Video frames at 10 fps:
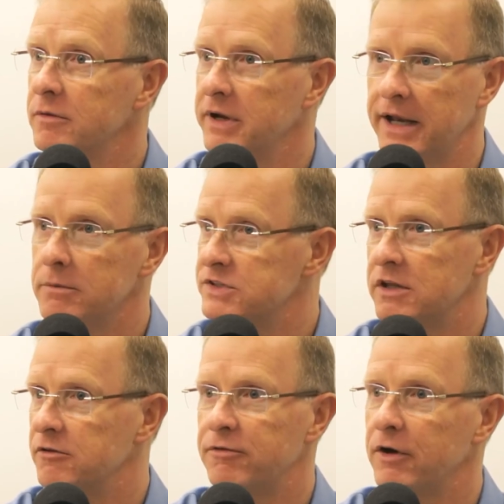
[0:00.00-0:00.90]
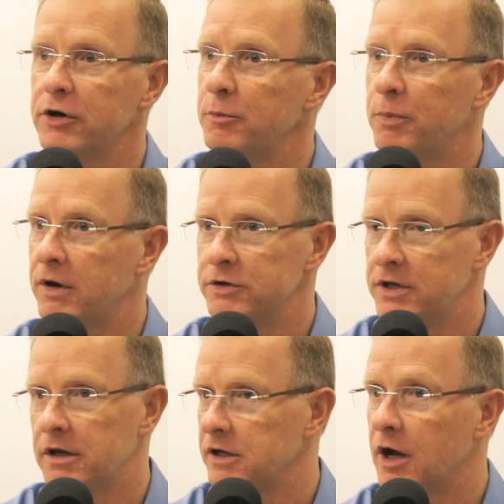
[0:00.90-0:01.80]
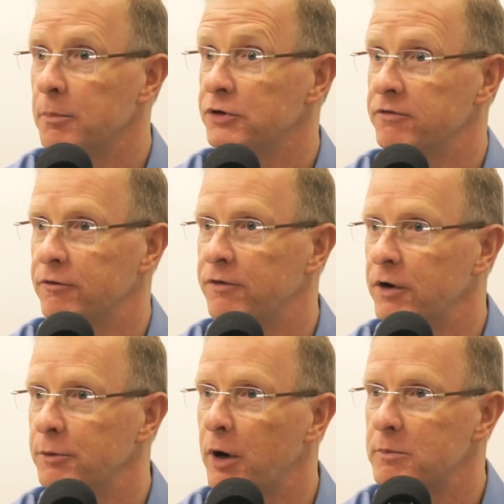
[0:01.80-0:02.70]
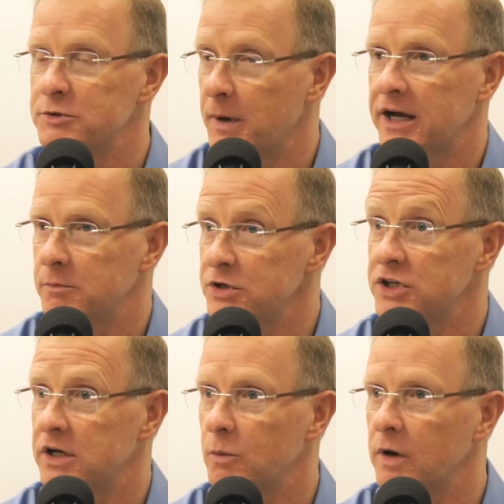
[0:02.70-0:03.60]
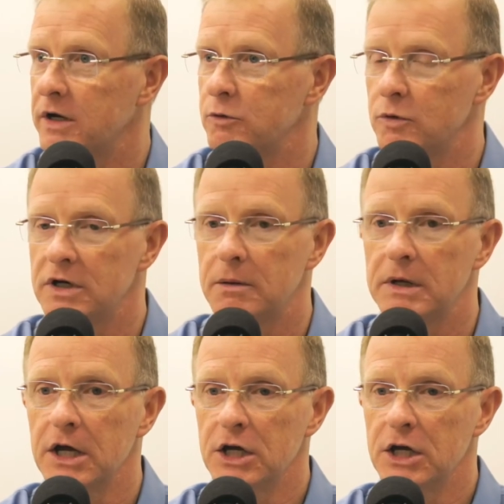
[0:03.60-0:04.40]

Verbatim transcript: My dad was on the fire department on a couple different fire departments back in Michigan where I grew up.